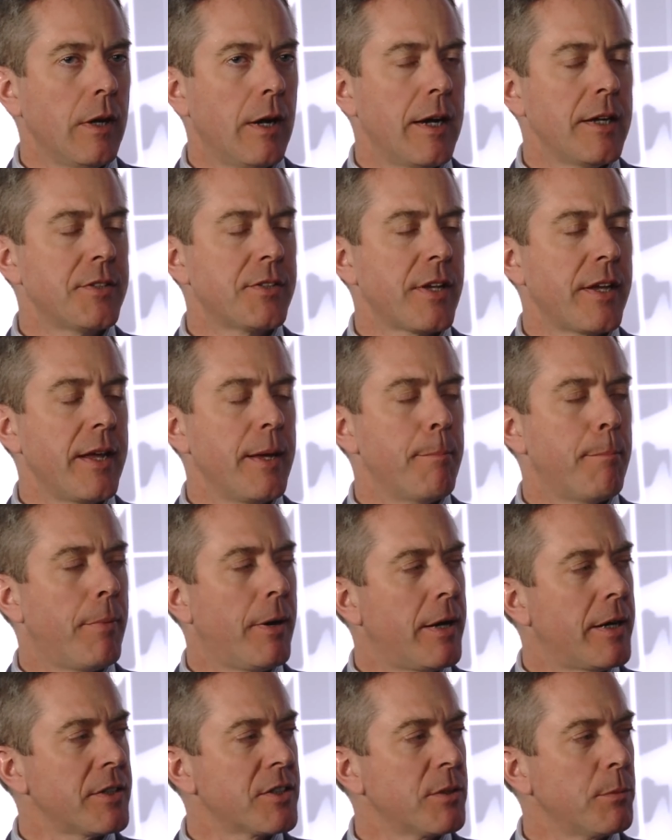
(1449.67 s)
I say
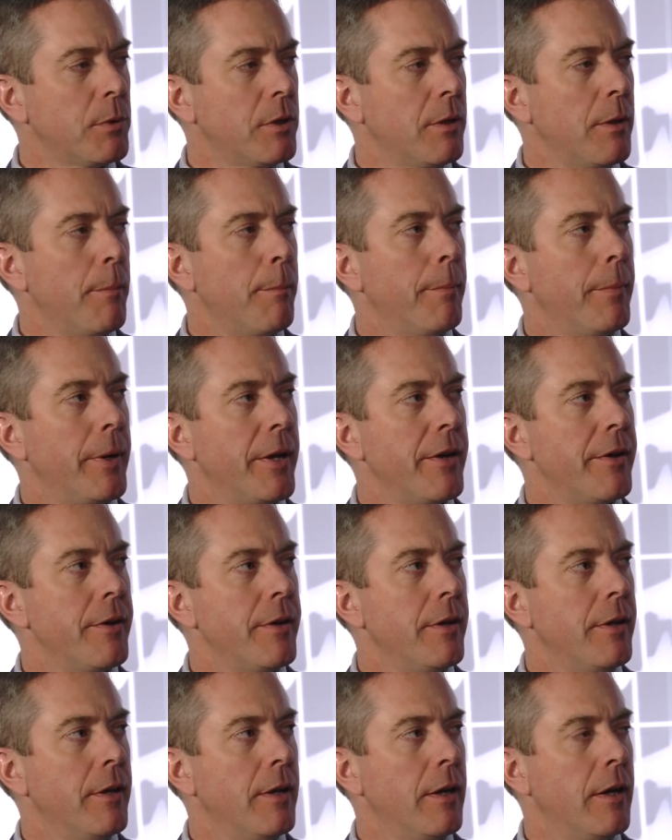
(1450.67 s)
impossible, but
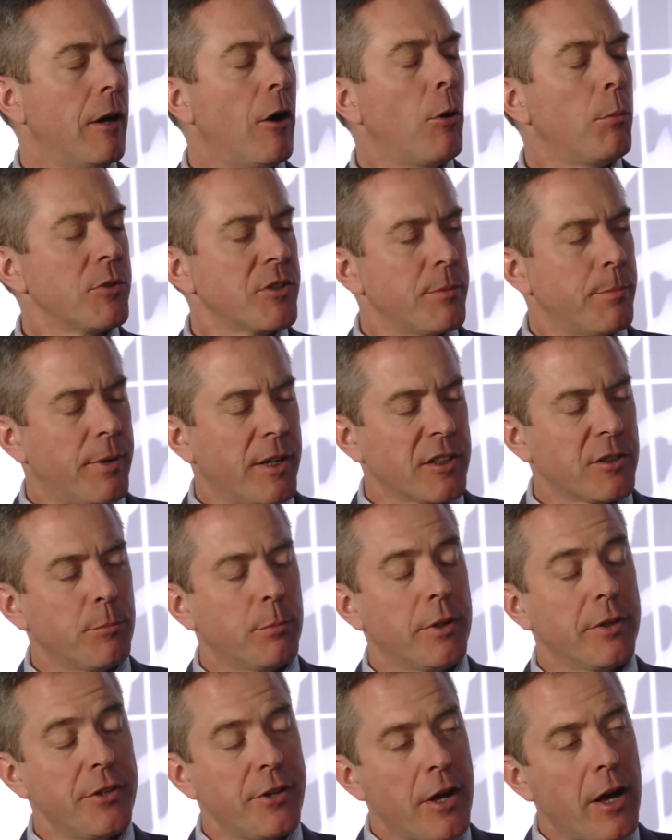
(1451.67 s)
almost
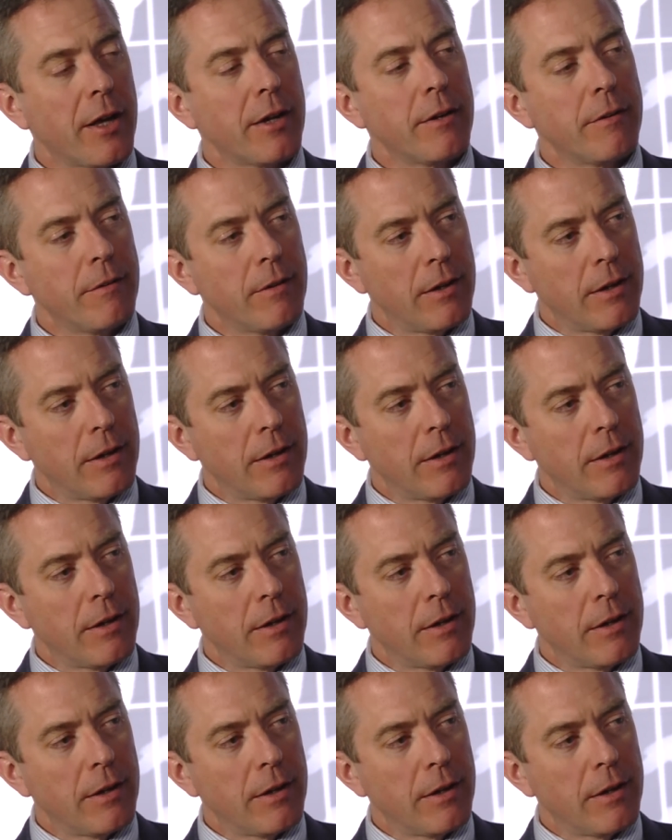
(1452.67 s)
impossible, but not